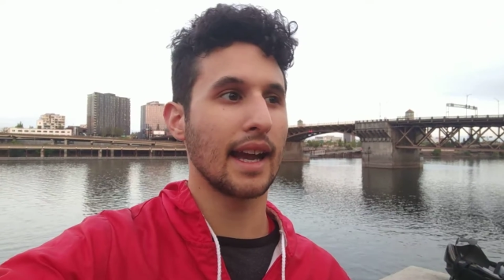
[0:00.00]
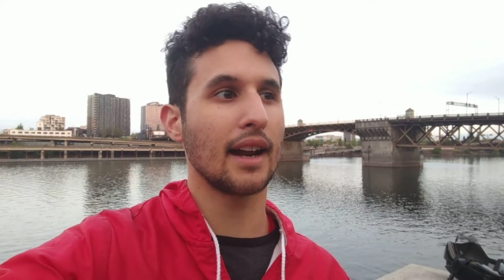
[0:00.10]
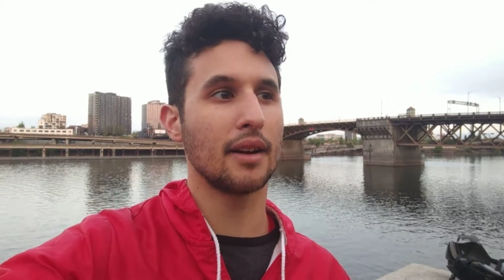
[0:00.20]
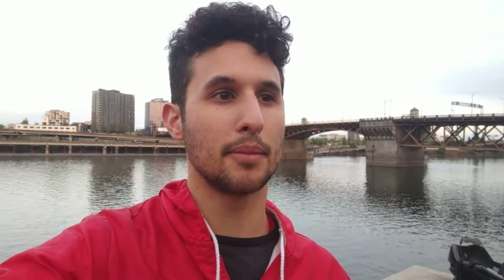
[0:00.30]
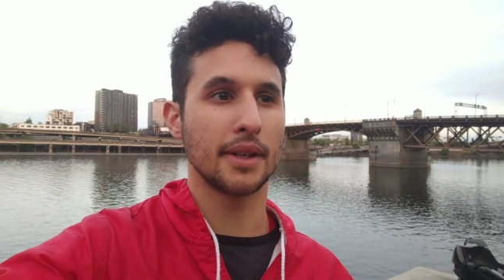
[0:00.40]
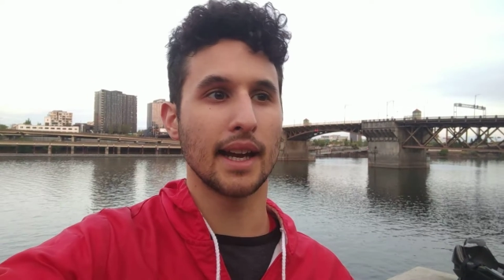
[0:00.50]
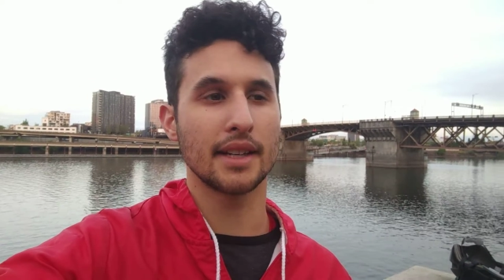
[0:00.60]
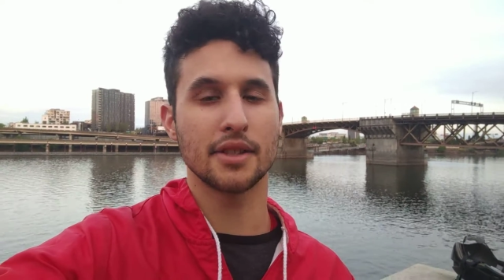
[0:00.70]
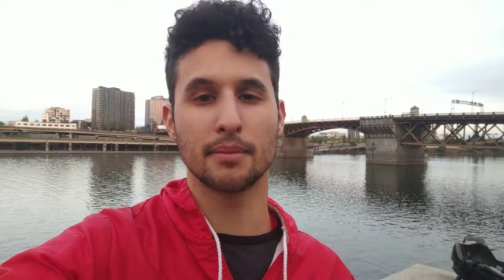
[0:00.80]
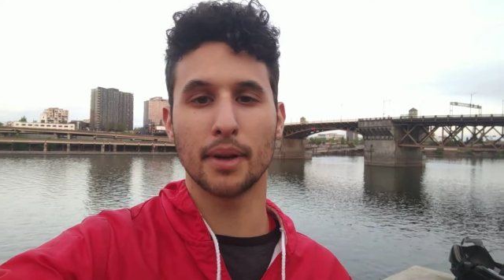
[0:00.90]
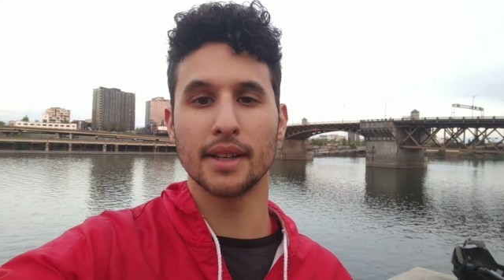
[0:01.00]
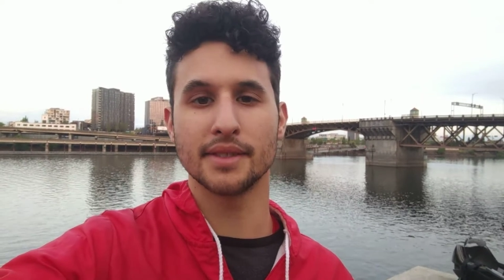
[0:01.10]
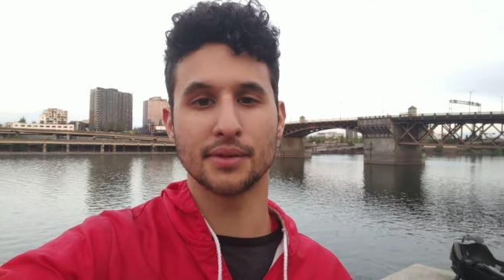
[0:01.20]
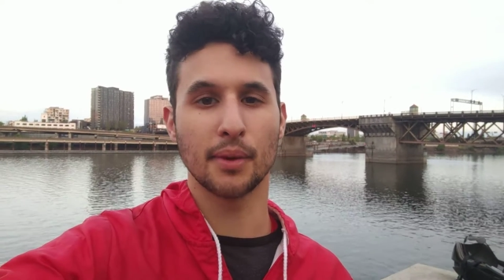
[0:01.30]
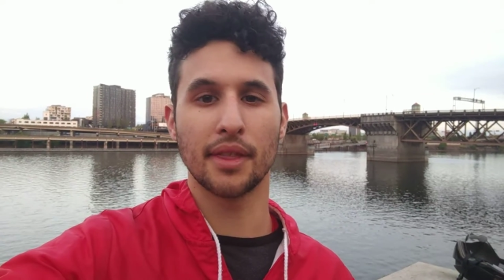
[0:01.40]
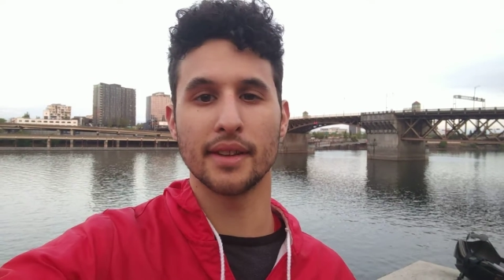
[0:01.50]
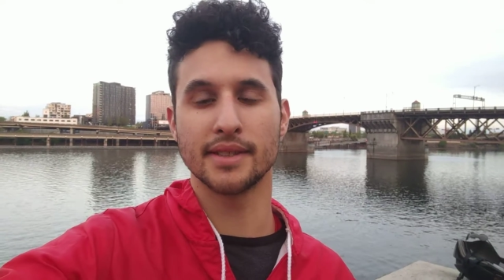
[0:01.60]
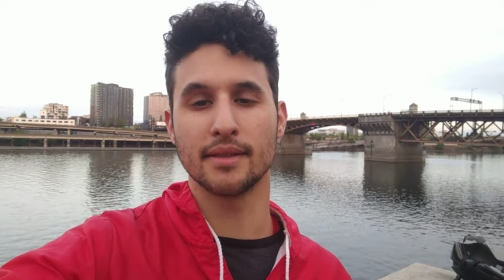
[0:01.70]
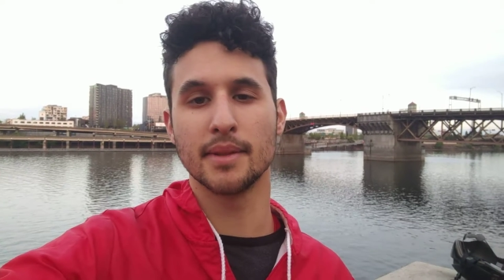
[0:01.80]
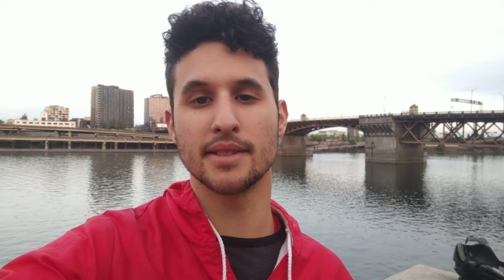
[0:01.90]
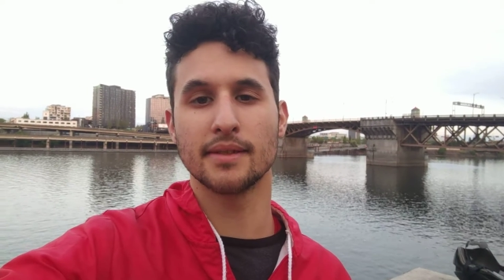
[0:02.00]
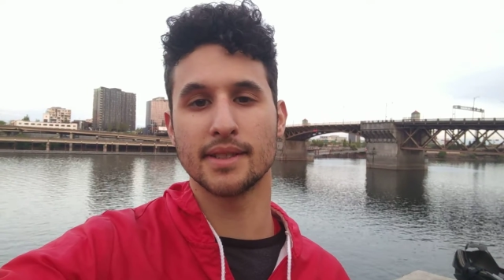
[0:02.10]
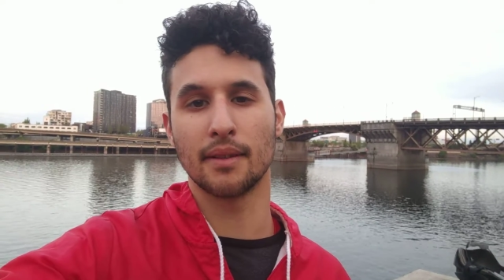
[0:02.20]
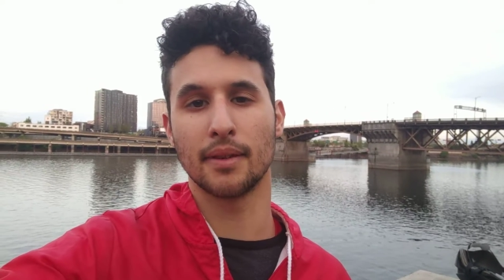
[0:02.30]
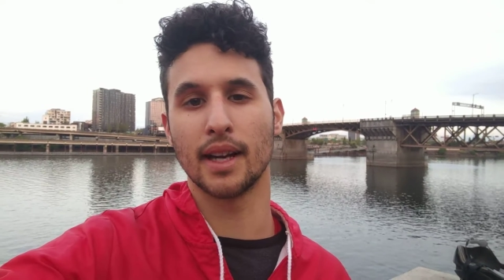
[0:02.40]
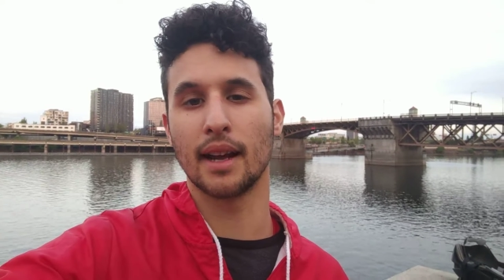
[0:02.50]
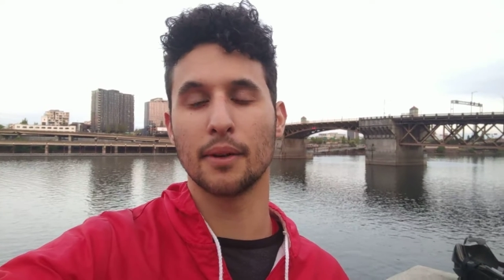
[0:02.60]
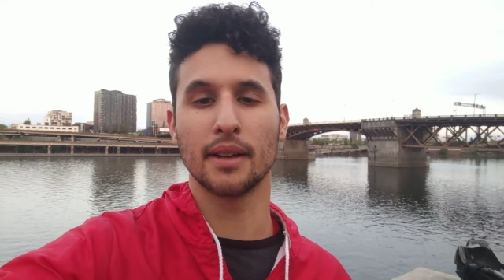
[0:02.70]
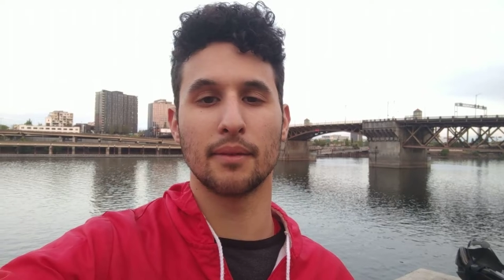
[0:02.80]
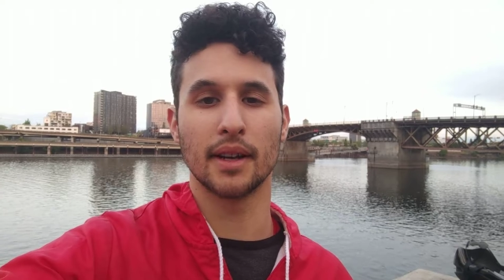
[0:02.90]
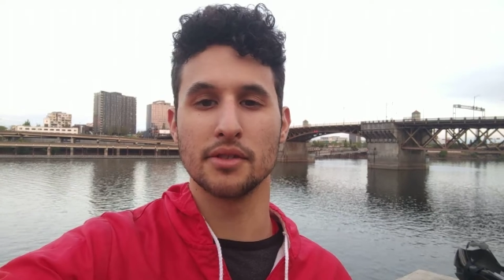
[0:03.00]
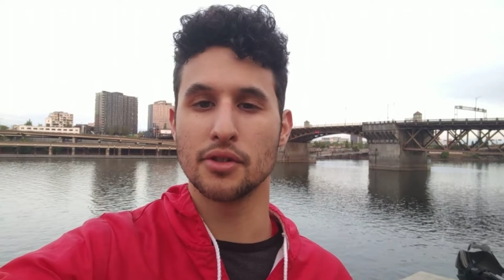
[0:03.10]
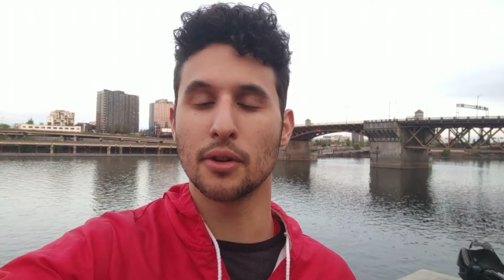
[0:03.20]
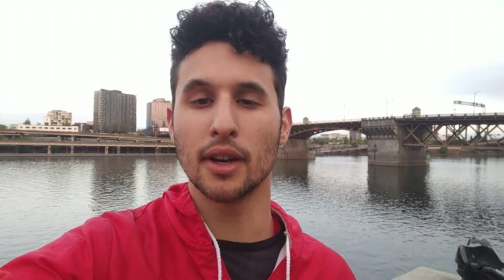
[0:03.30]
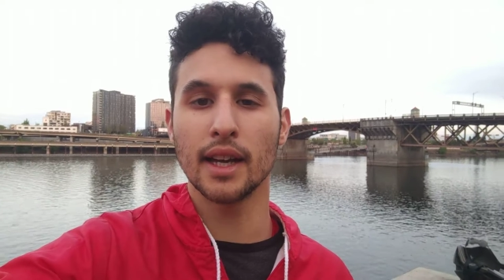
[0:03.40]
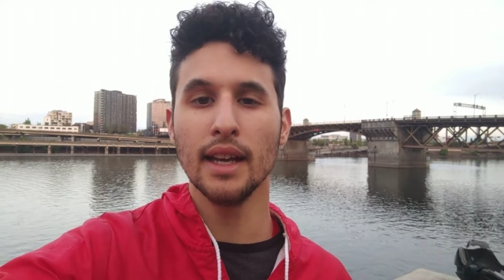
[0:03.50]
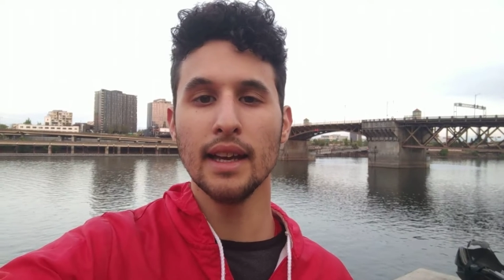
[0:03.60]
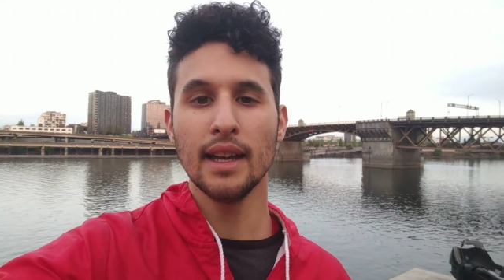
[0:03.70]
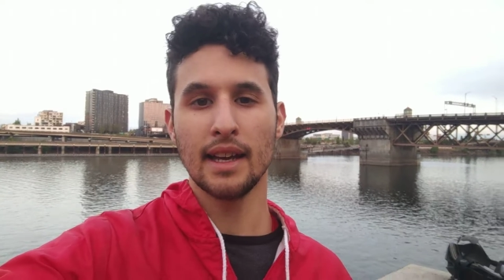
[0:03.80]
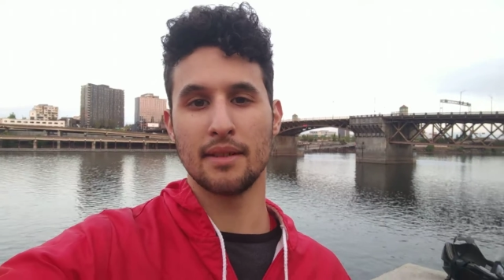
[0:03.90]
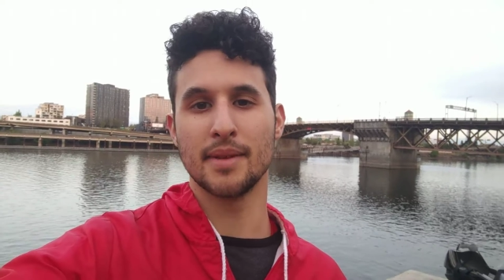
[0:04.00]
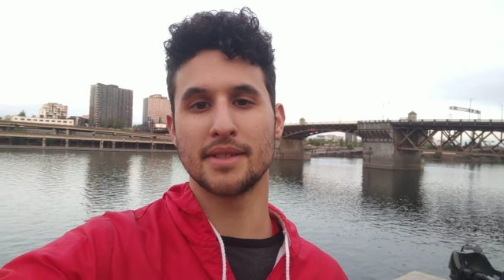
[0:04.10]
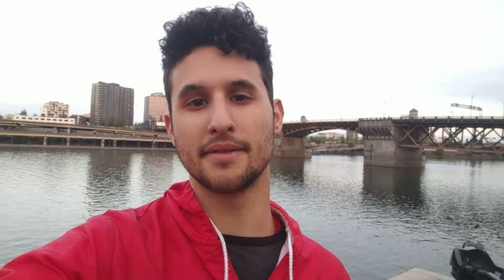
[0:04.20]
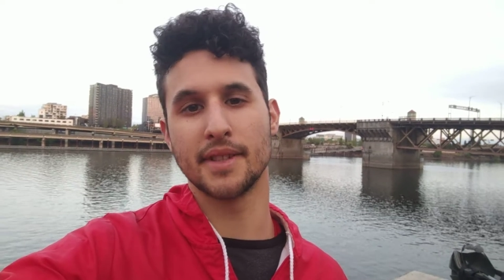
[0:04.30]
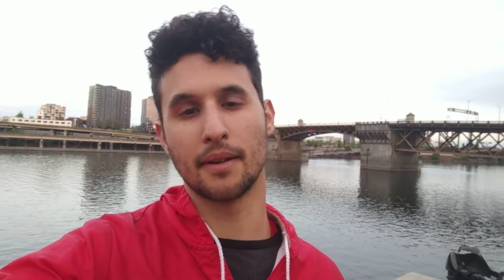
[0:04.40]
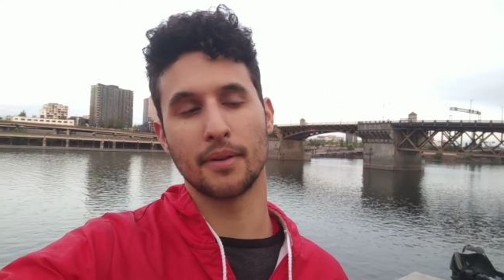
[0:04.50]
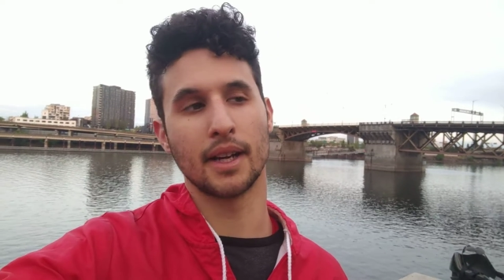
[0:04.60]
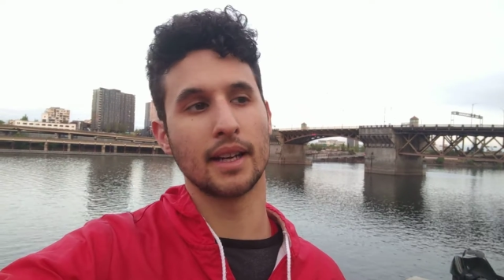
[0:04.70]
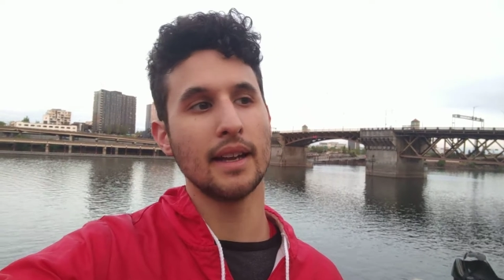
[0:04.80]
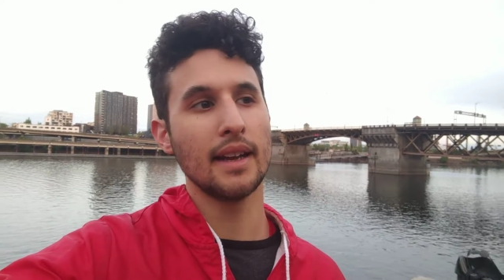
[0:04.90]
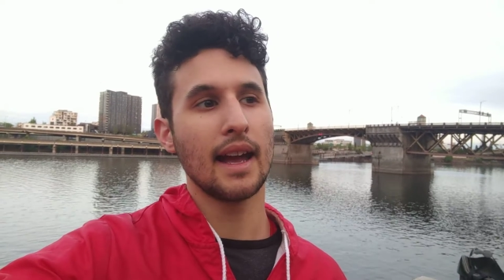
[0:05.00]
care and protection and presence with us in the midst of suffering, how we can find joy in the midst of suffering,